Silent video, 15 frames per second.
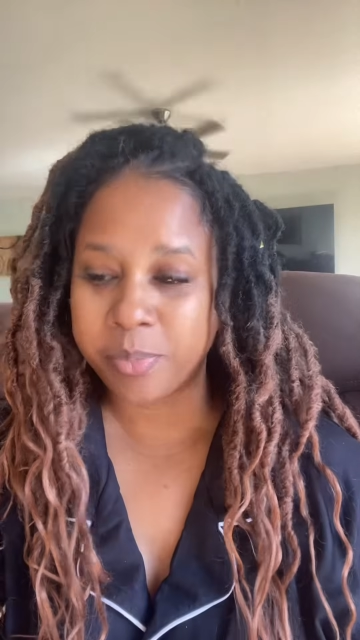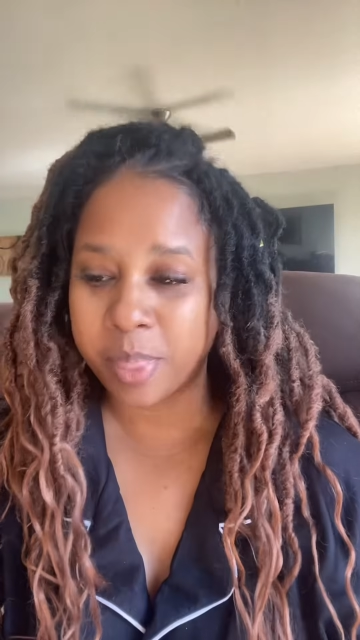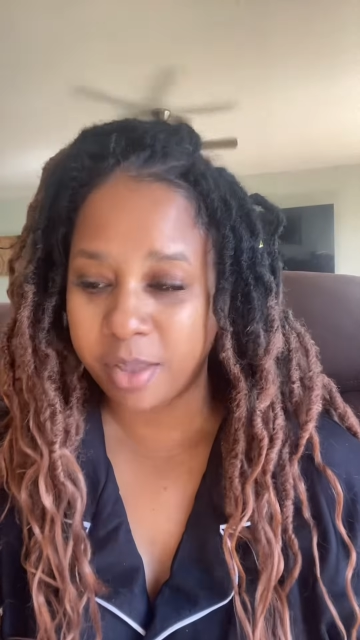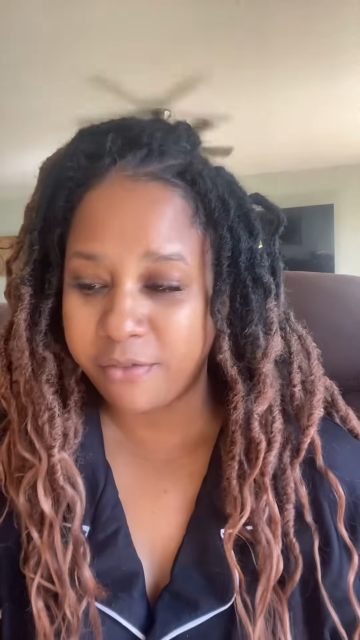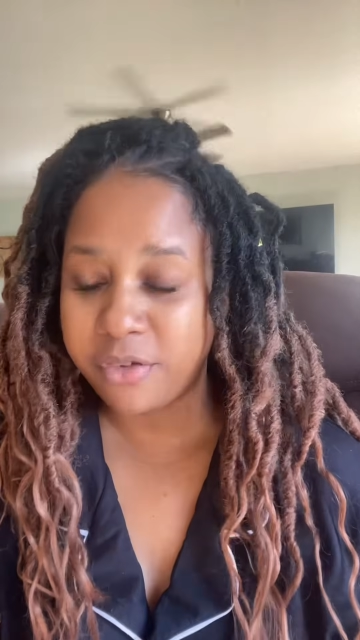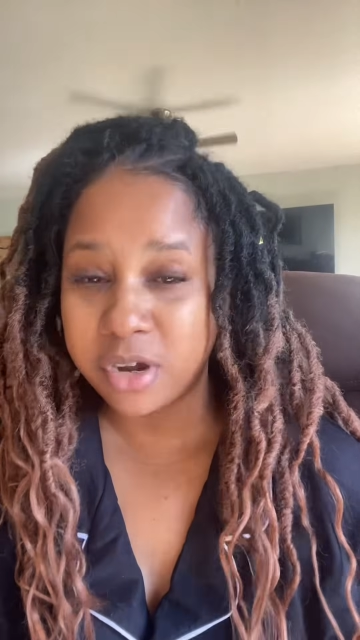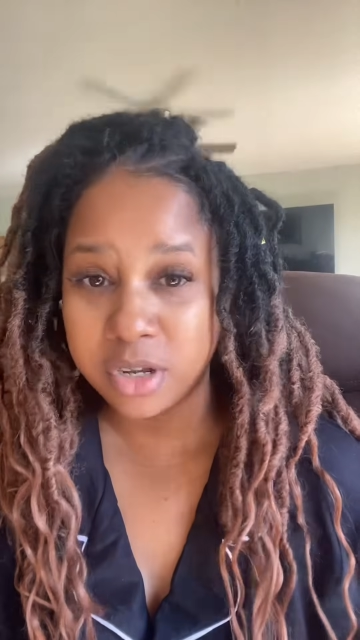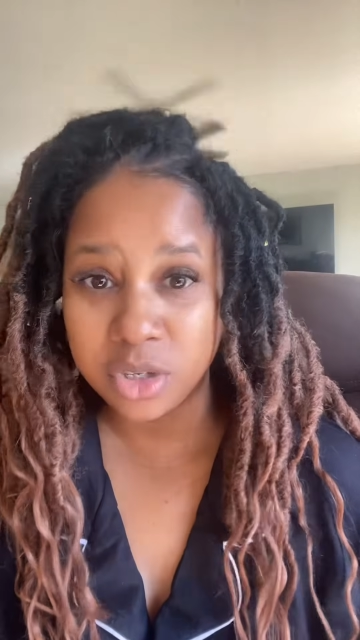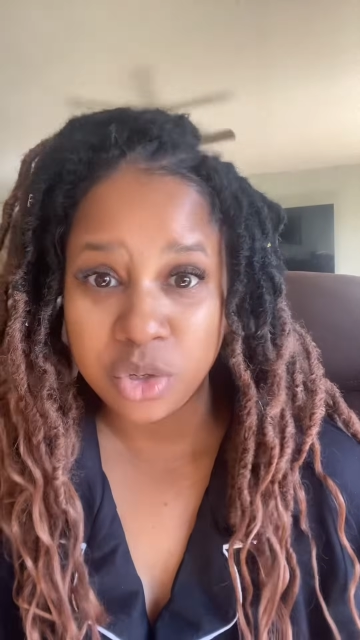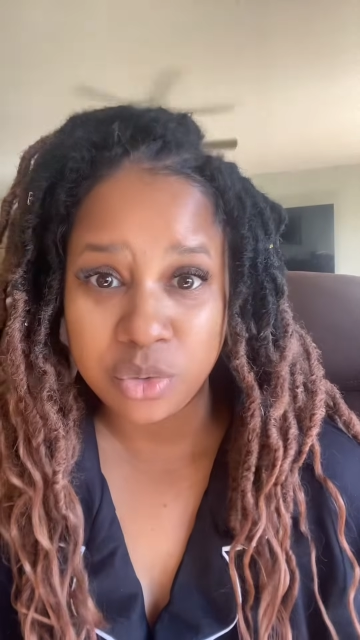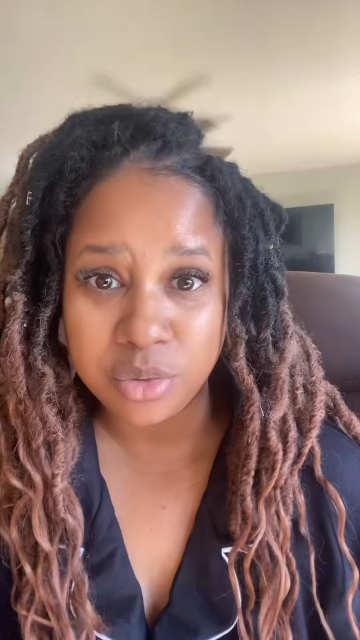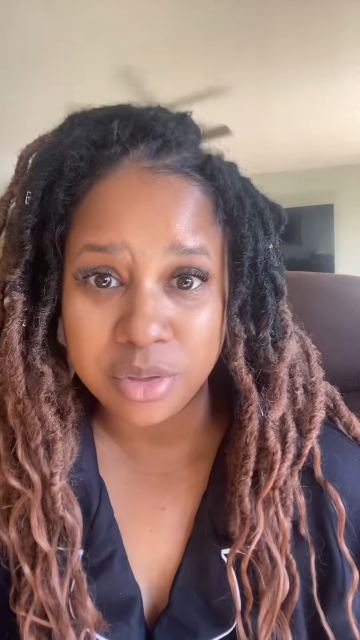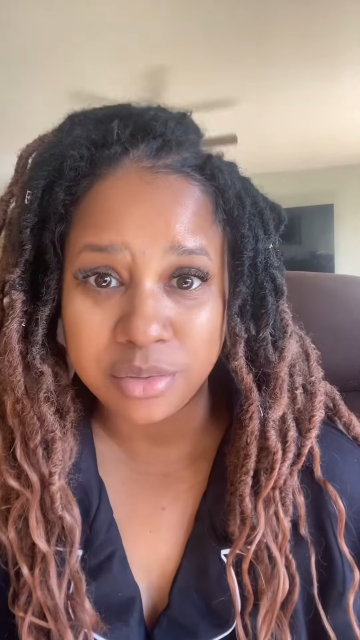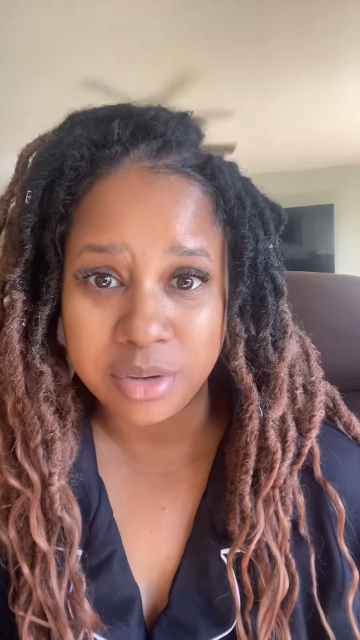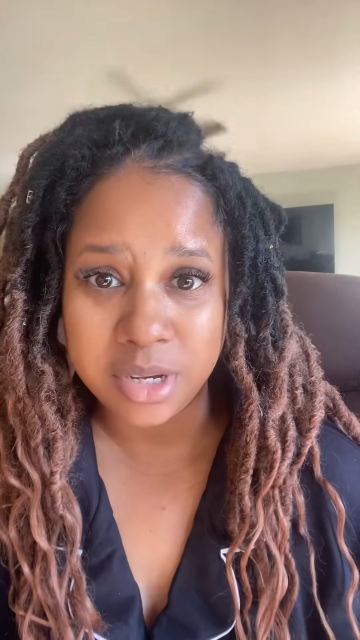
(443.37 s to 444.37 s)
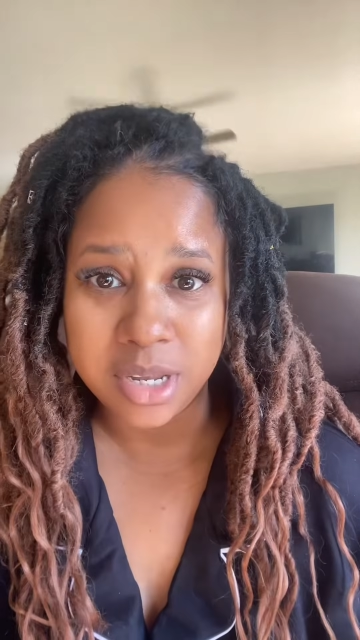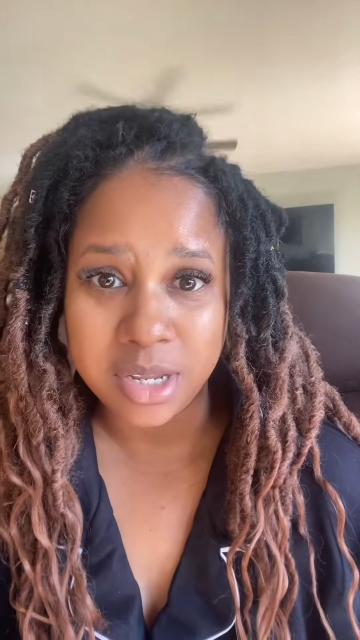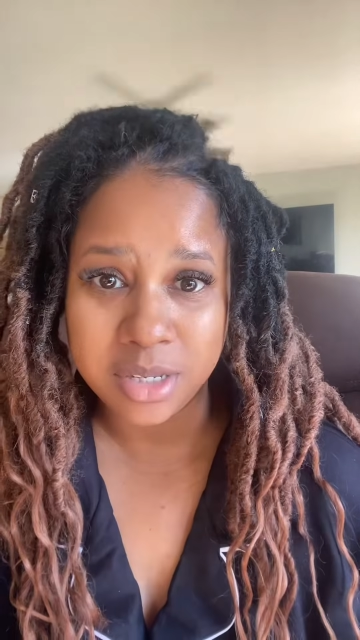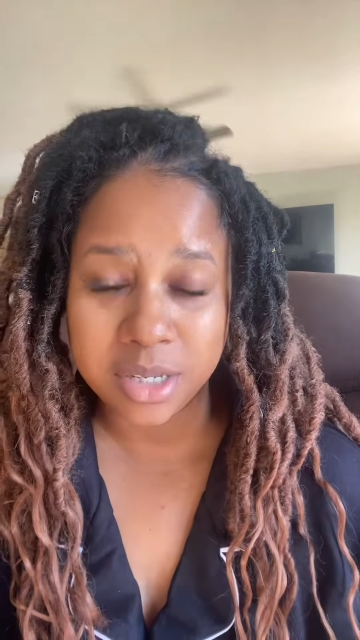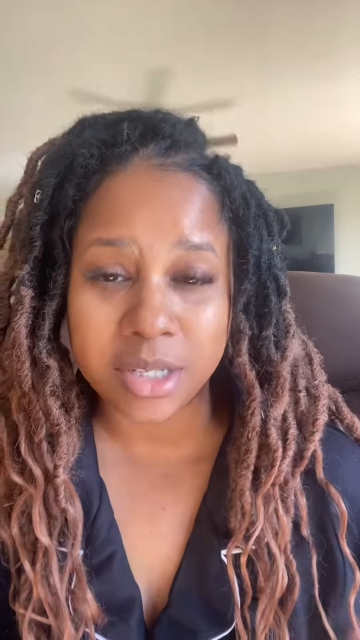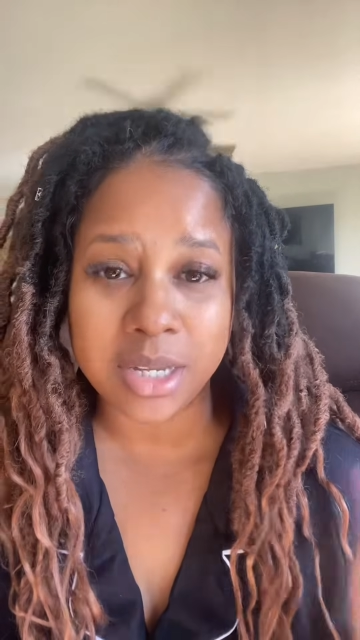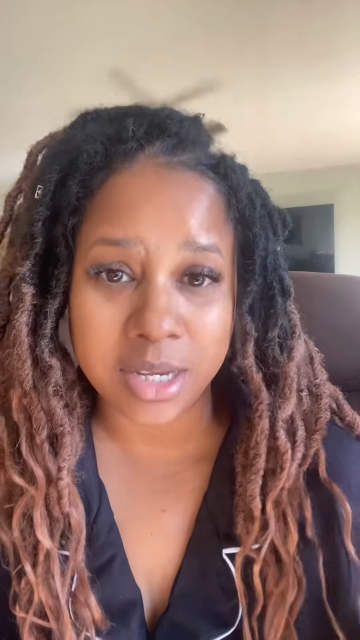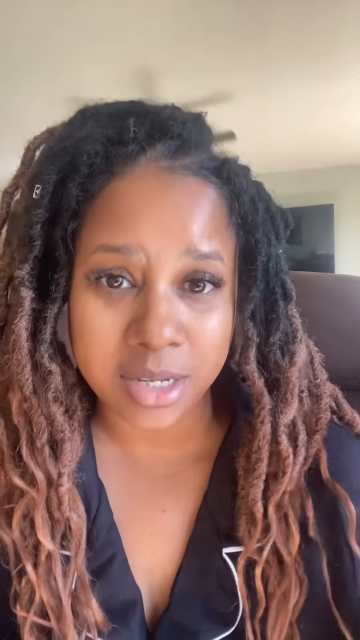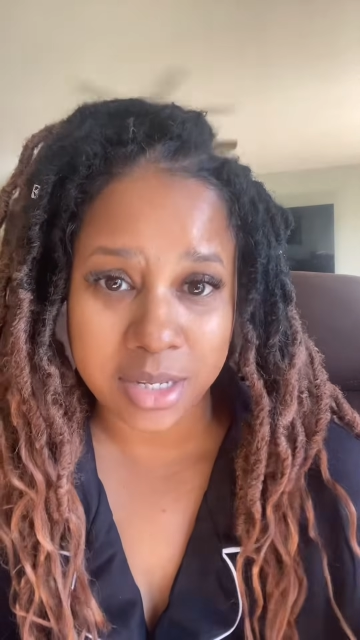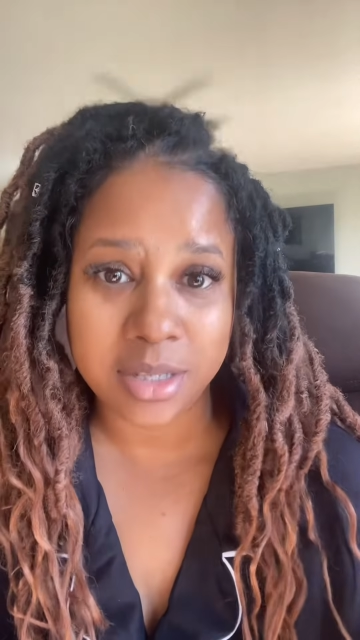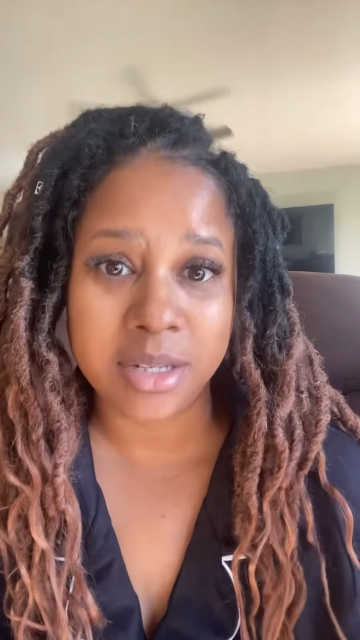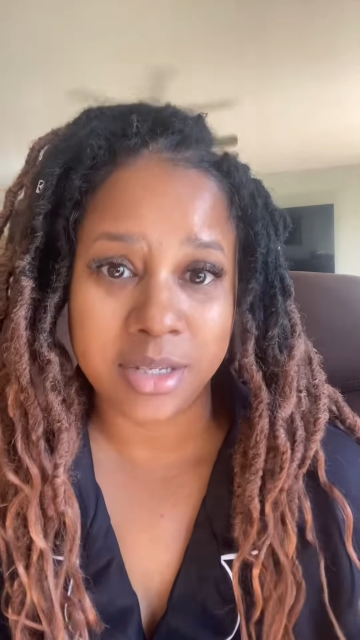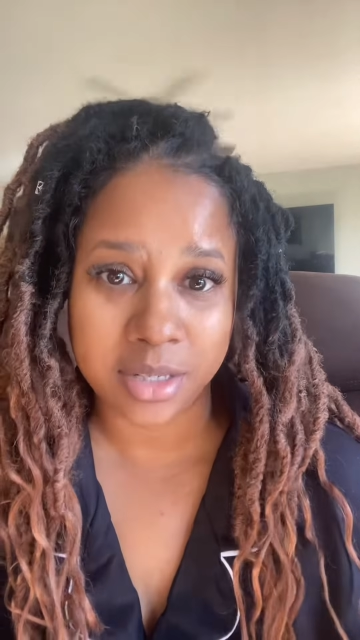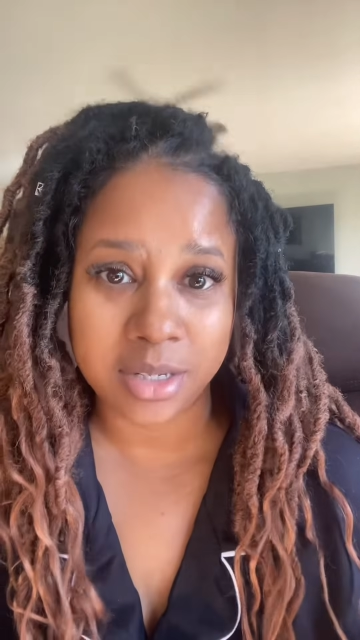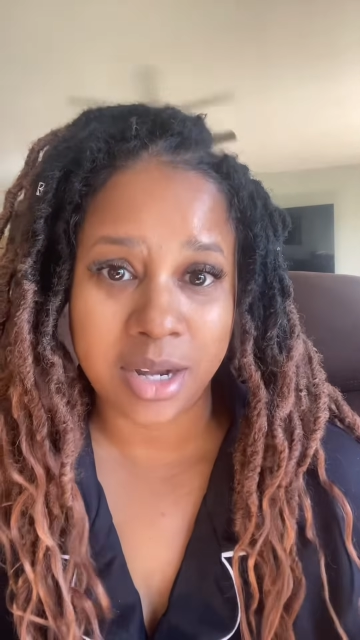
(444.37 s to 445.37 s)
for the 2-3 days because I need
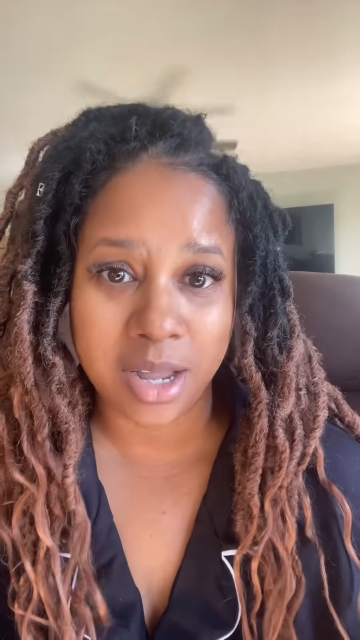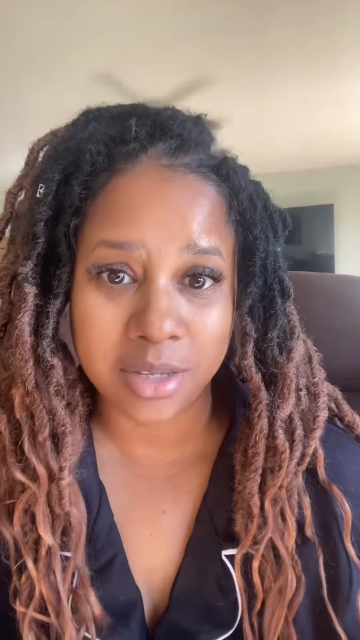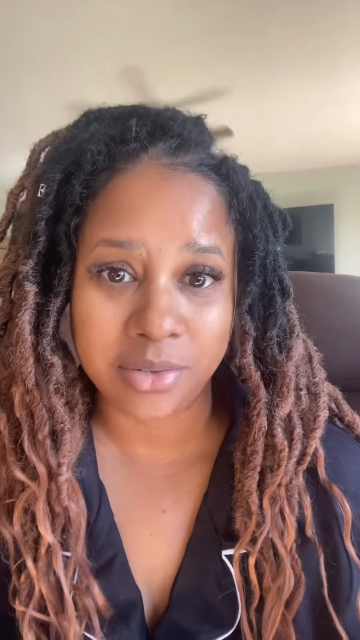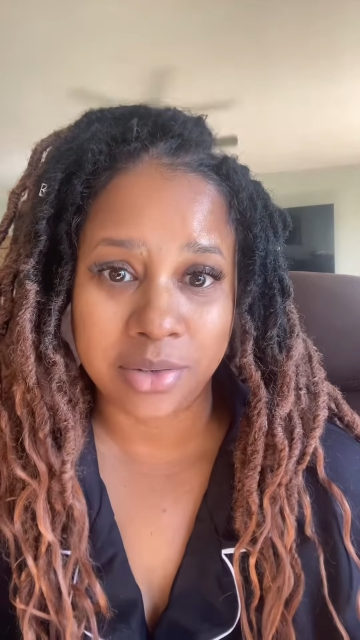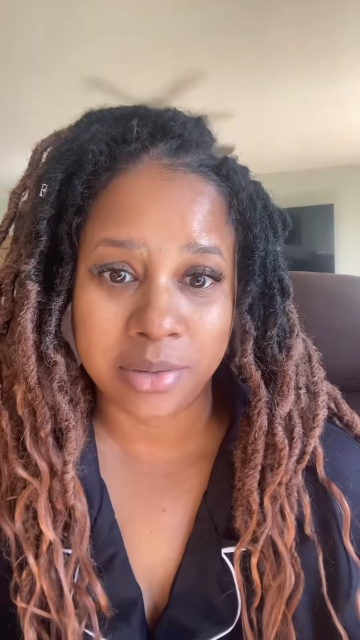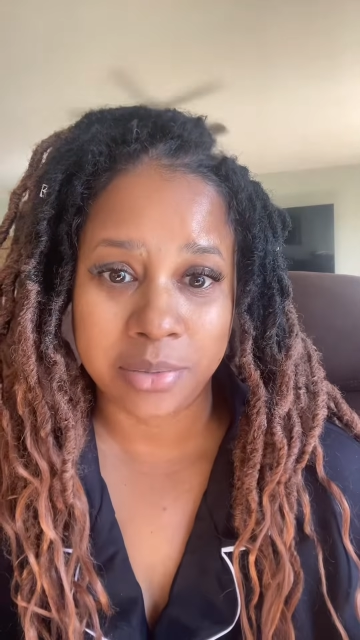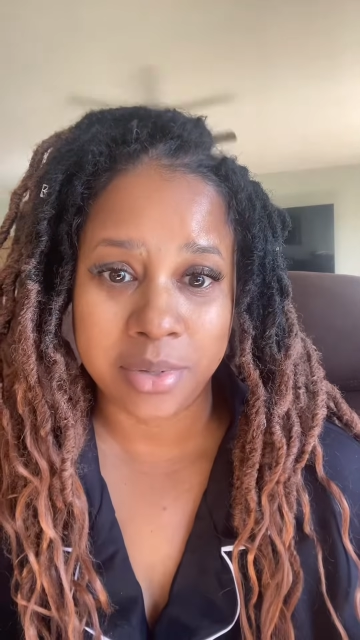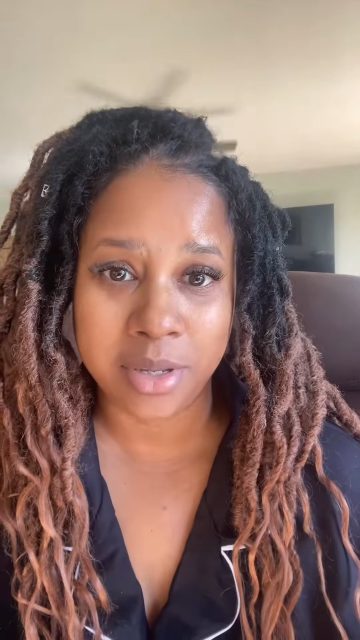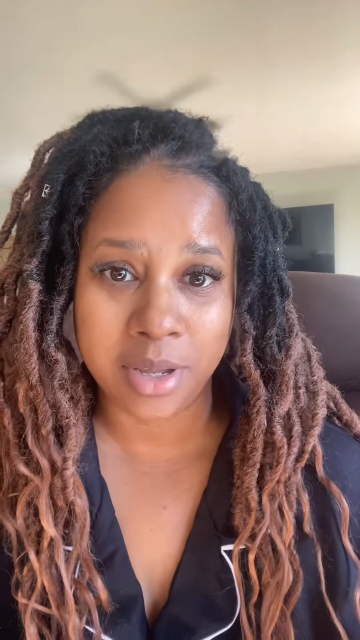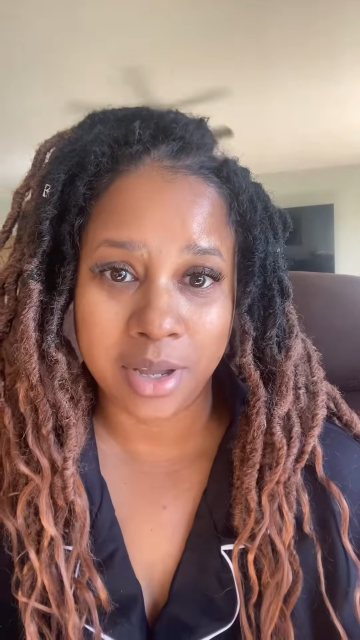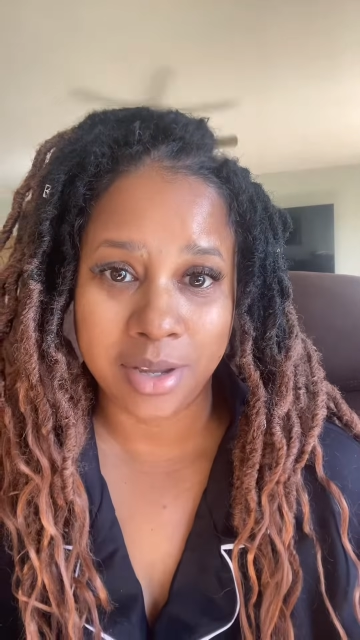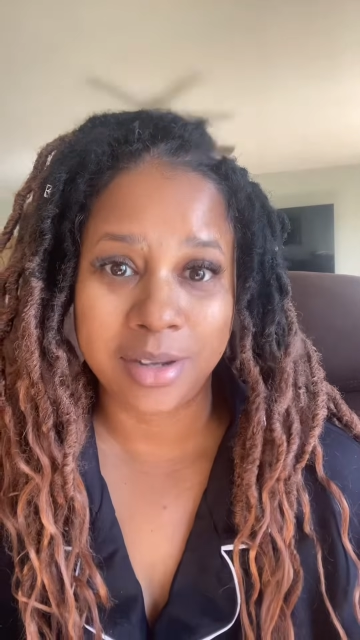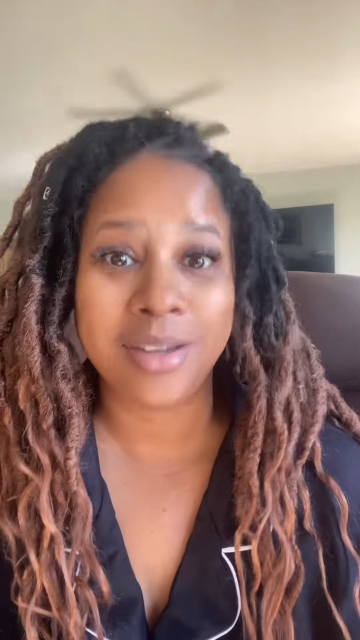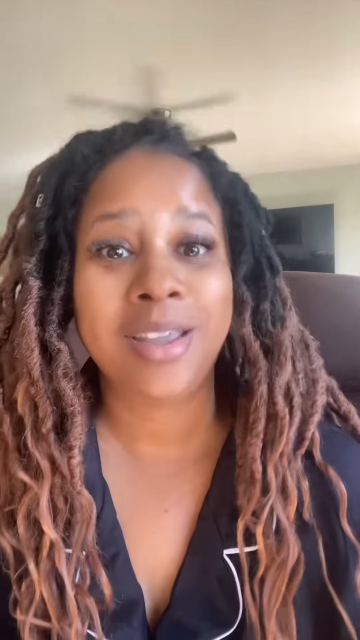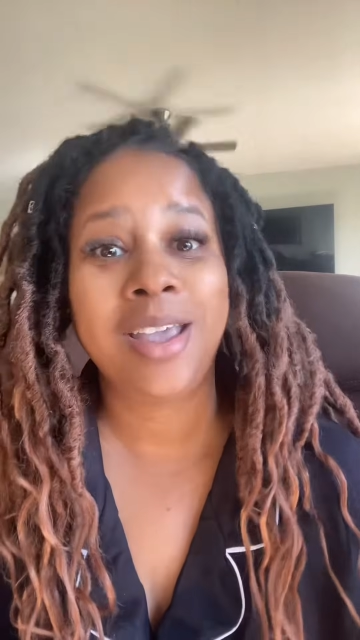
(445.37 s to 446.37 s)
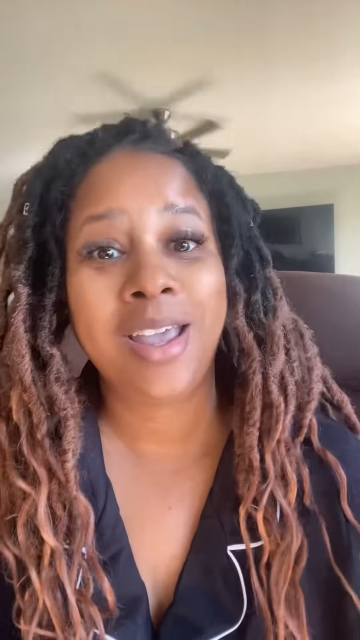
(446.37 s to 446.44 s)
this to last for the weekend.